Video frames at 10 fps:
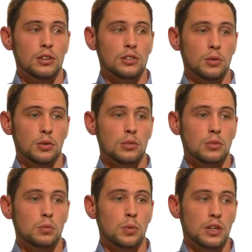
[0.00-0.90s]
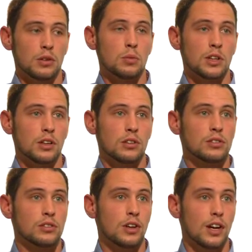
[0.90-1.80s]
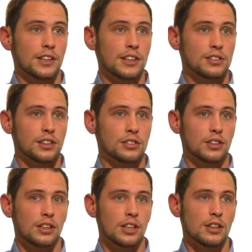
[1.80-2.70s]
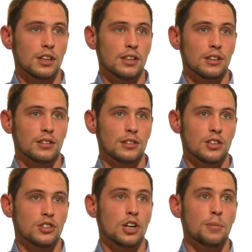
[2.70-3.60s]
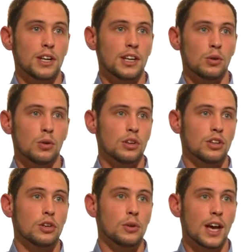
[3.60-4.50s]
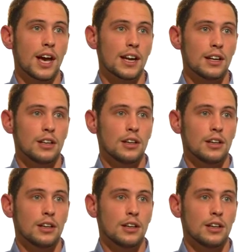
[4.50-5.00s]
so we could, we could start a data center in, in, in Germany or in the U K,